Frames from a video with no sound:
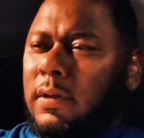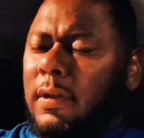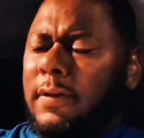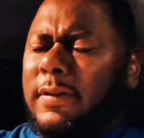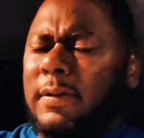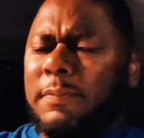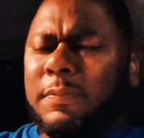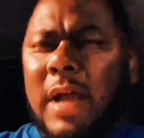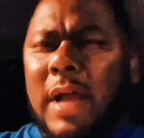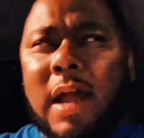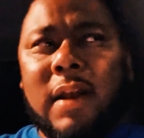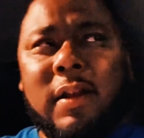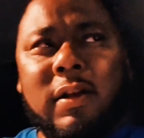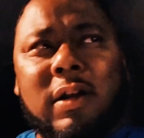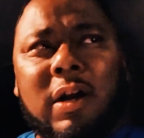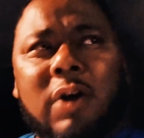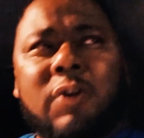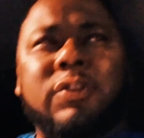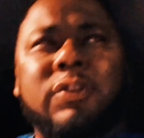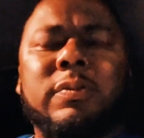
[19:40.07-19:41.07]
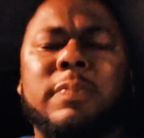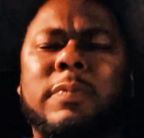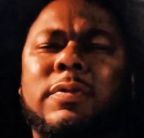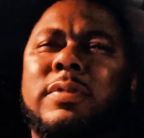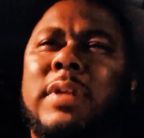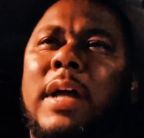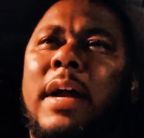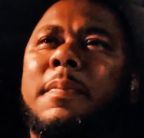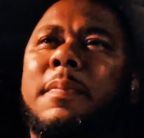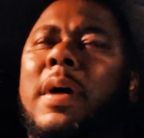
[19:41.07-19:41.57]
Some
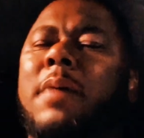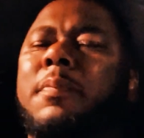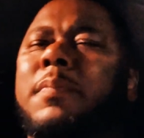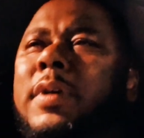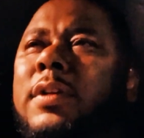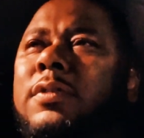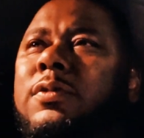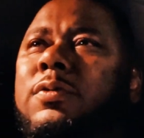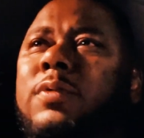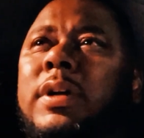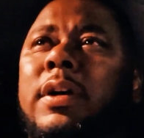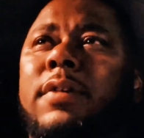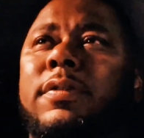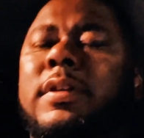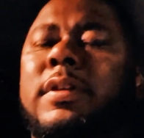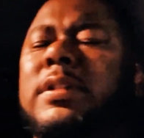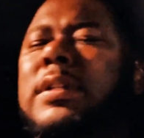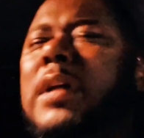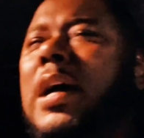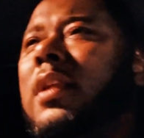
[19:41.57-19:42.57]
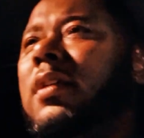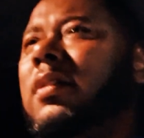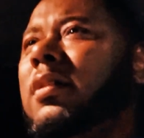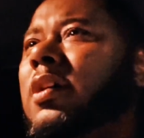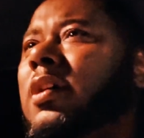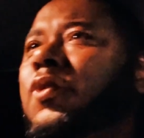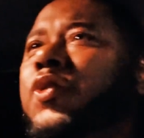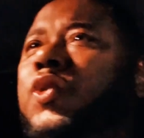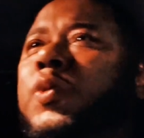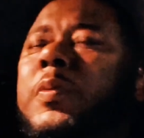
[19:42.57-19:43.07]
non-negotiables, like my mental health is
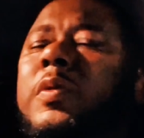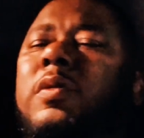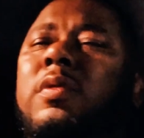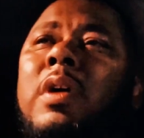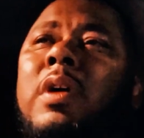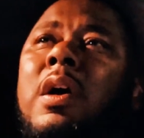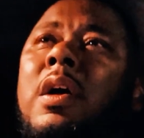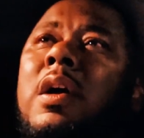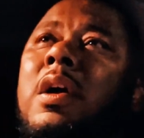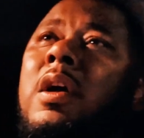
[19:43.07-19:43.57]
non-negotiable.